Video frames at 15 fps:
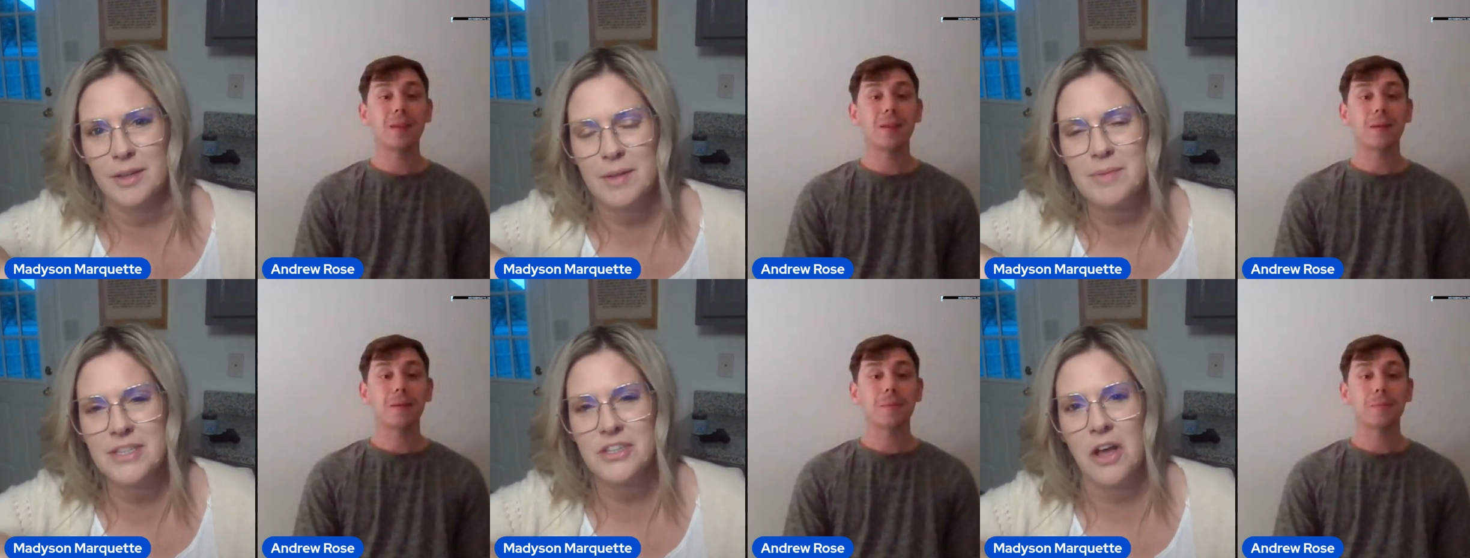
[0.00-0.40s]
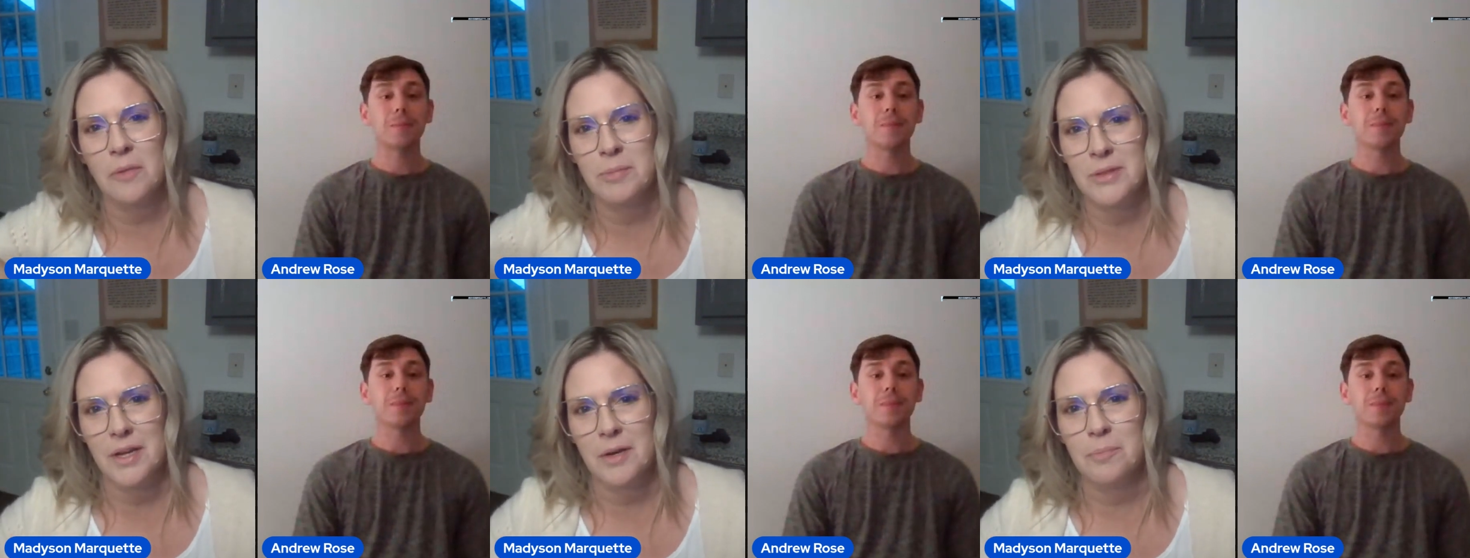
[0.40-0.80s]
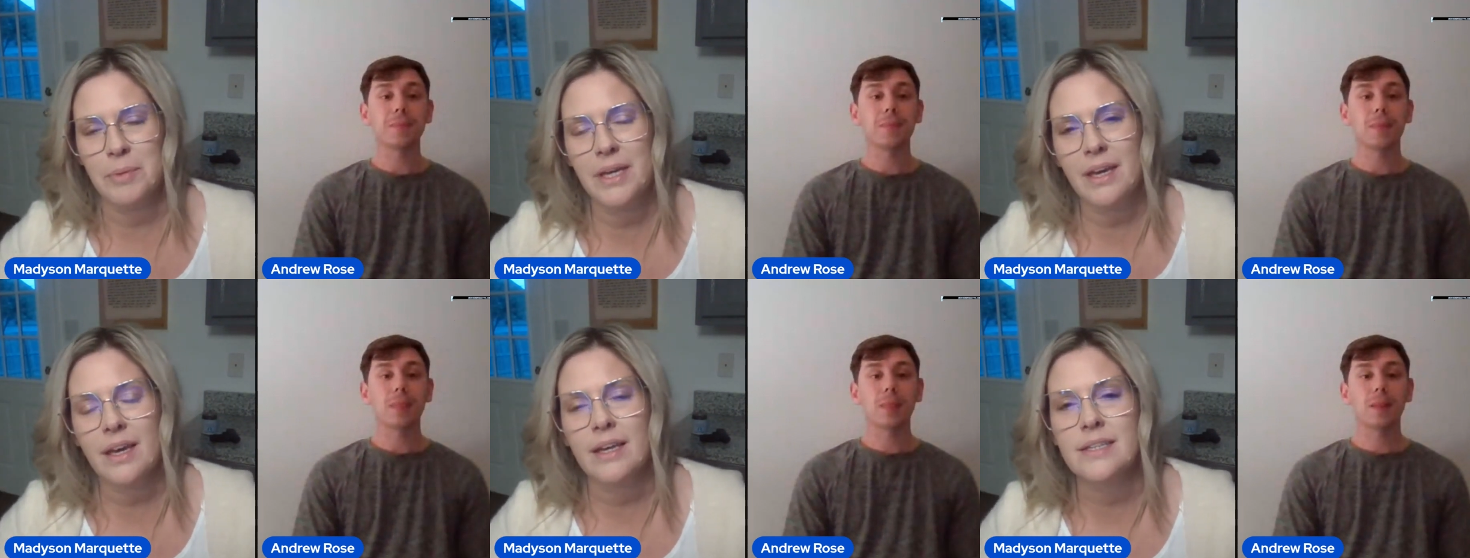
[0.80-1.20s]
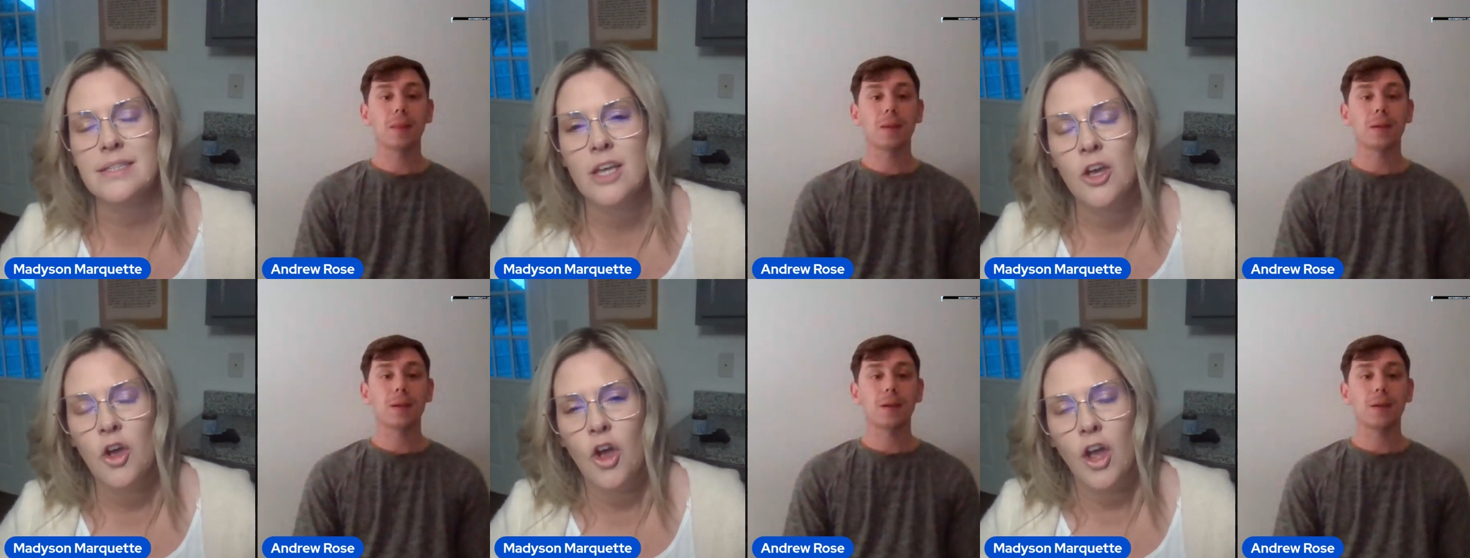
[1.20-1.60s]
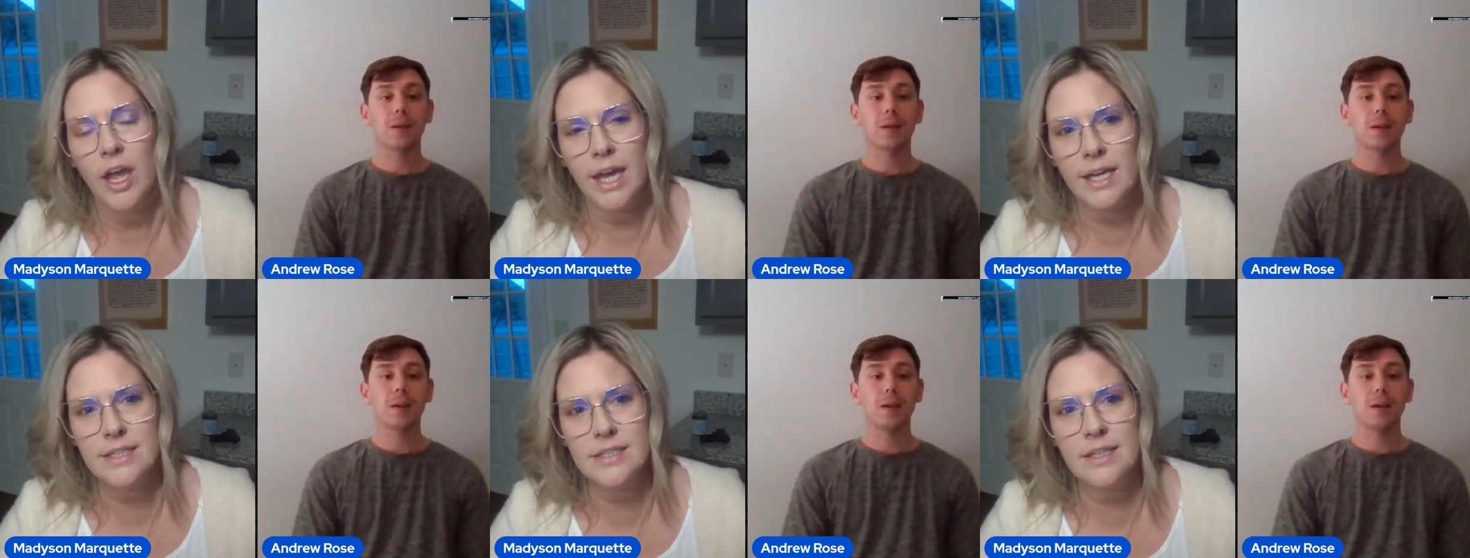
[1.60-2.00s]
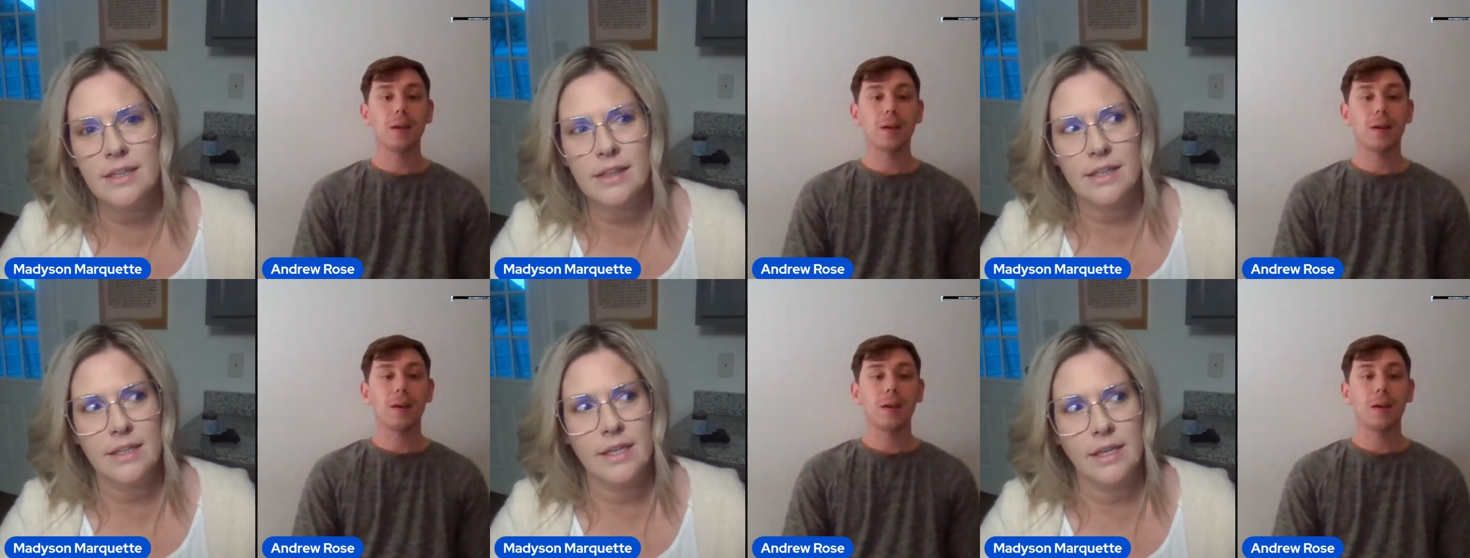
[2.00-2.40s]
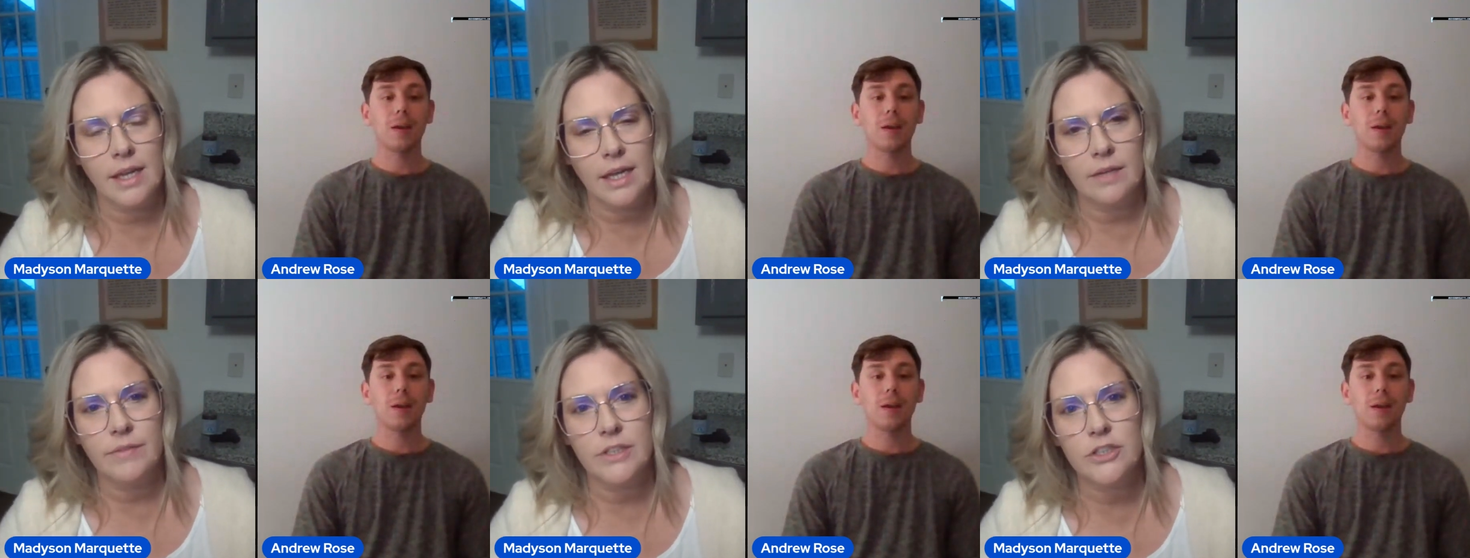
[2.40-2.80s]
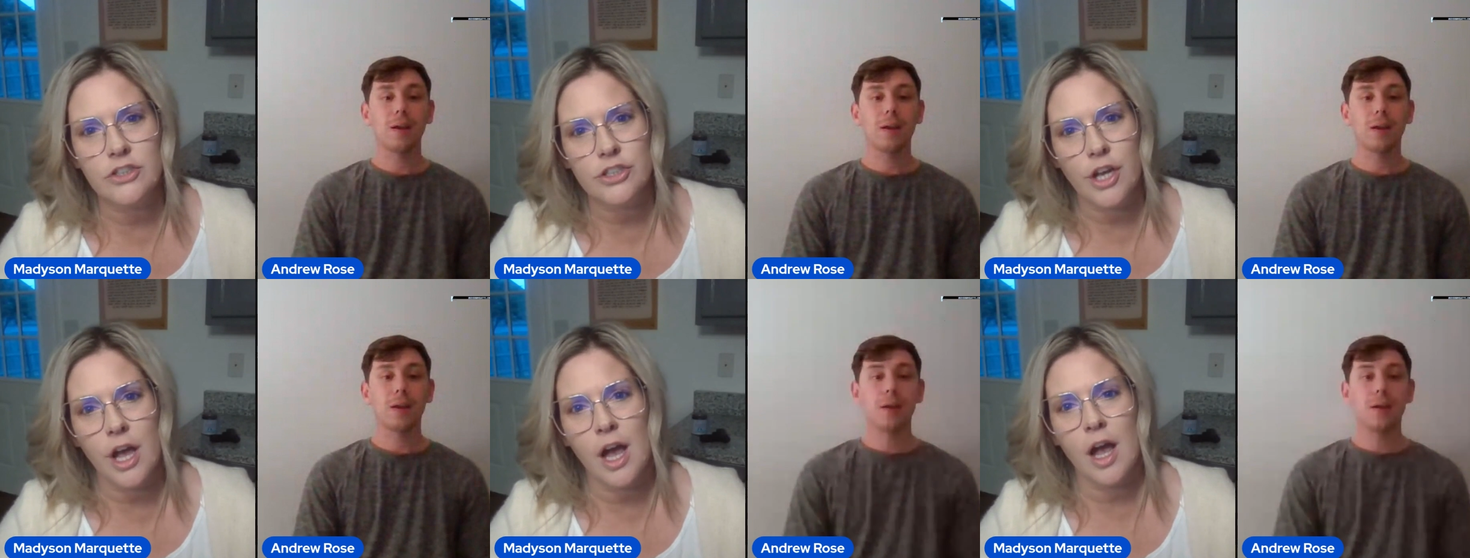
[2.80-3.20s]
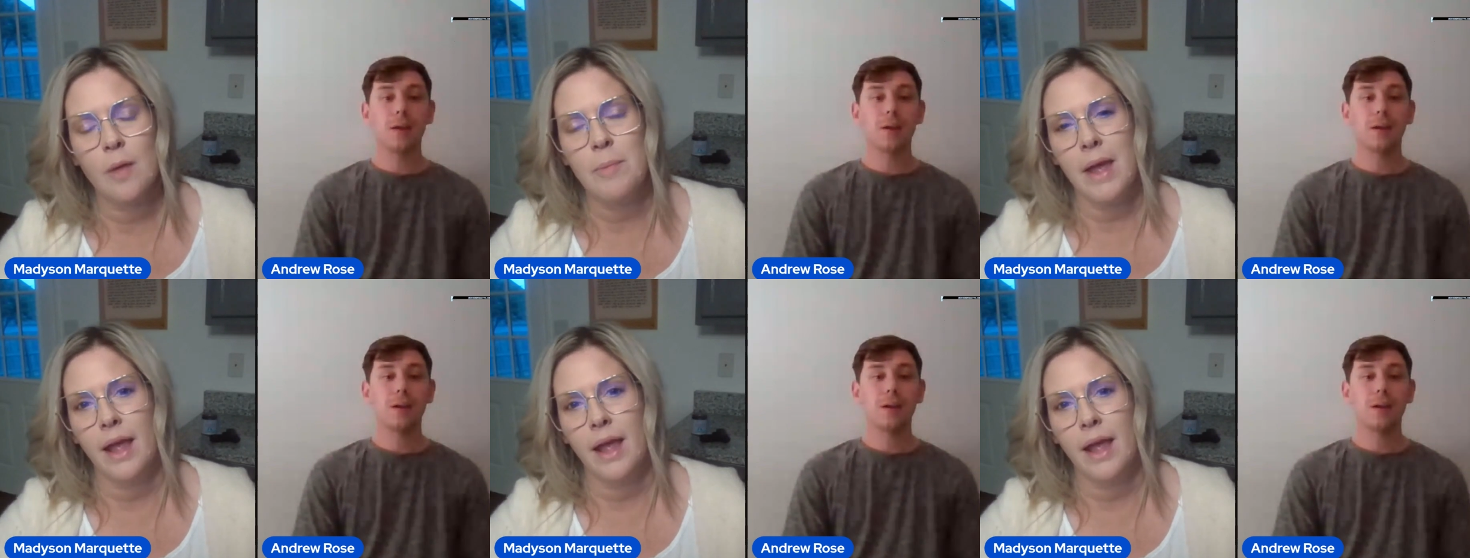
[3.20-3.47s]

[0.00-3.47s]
Speaker 1: Let me stop you there because isn't the Navy's job